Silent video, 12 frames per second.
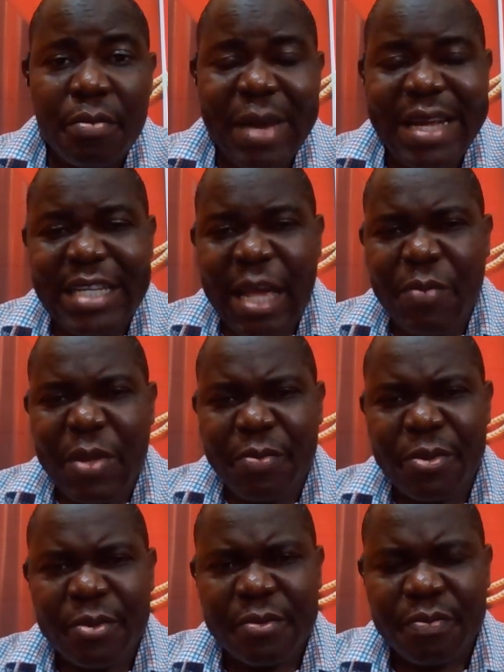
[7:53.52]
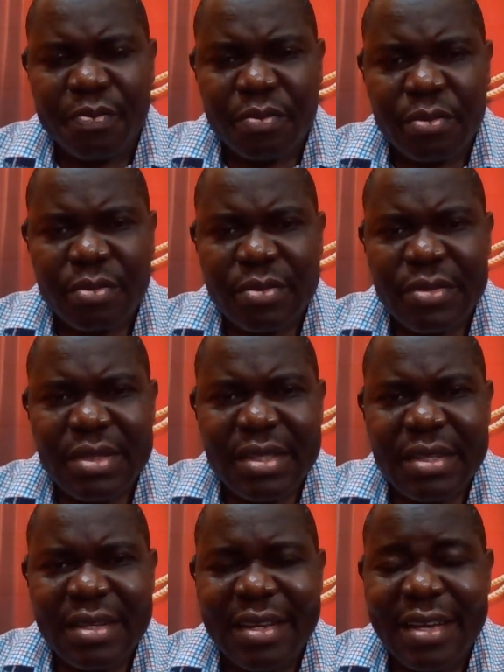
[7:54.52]
My dear people,
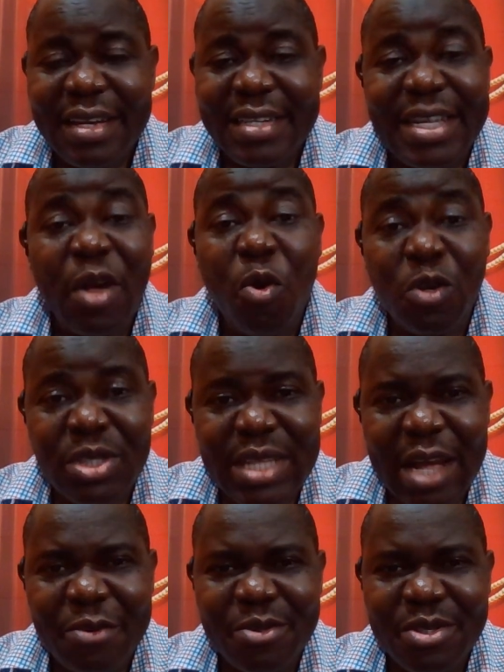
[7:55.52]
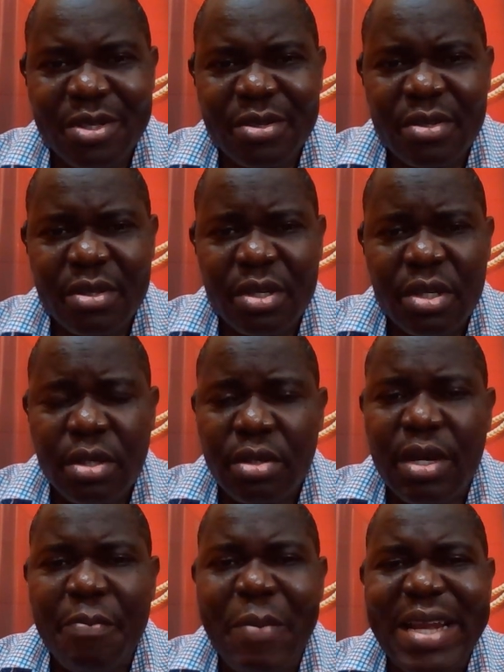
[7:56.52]
the ghost towns
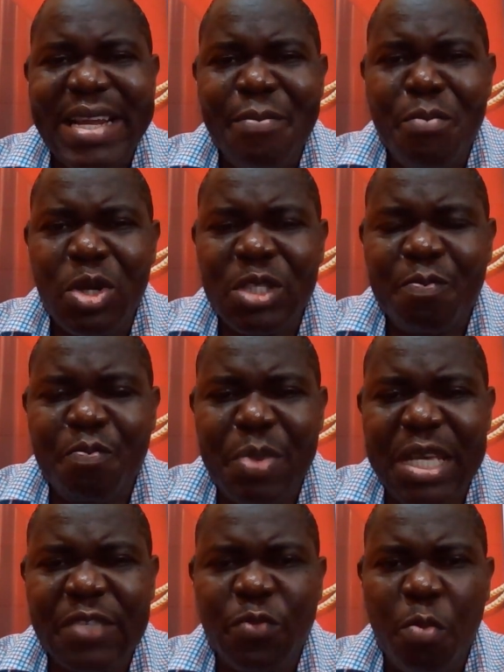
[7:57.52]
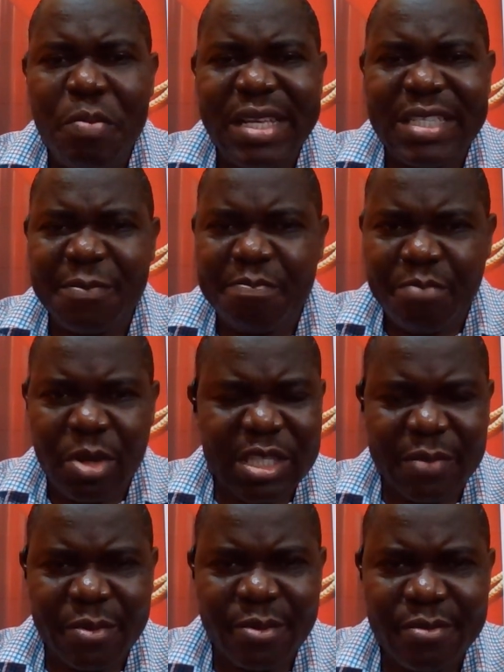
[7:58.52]
remain the most peaceful means
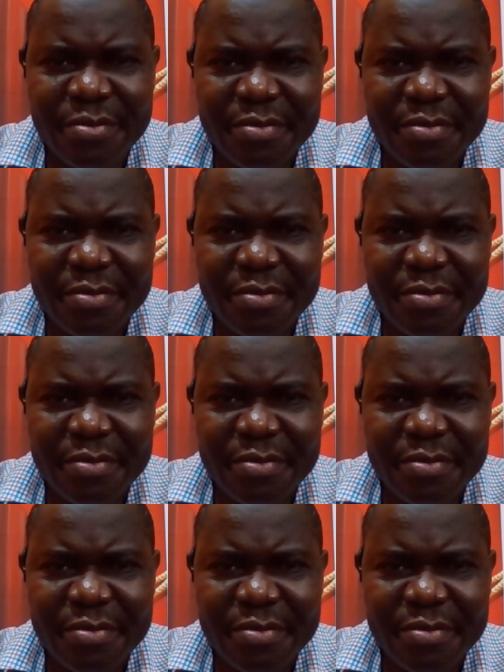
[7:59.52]
possible